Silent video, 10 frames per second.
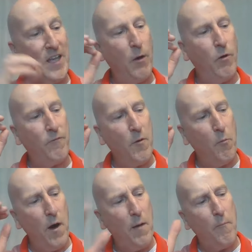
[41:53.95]
And from
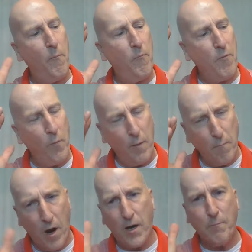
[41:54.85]
what
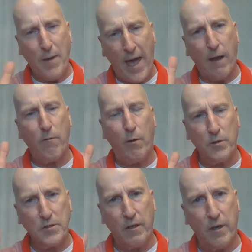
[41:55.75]
Mark Bagwell
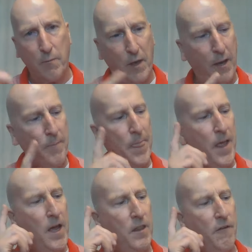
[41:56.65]
was telling me,
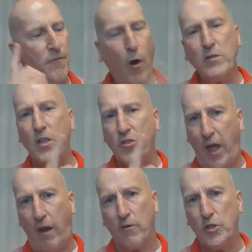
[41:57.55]
the folks at
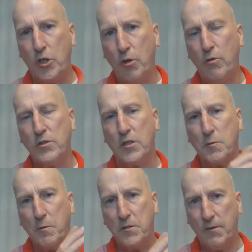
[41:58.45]
Thayer's use a
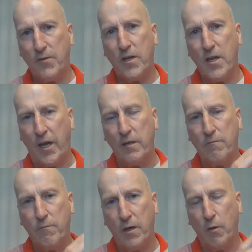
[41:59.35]
specific kind
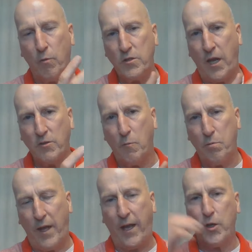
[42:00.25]
of witch hazel
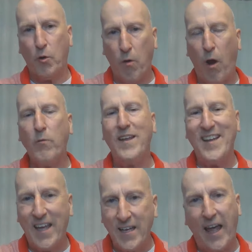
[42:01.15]
plant grown in
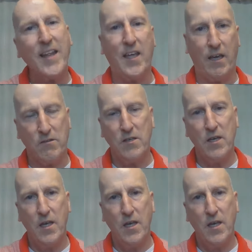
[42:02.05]
Connecticut.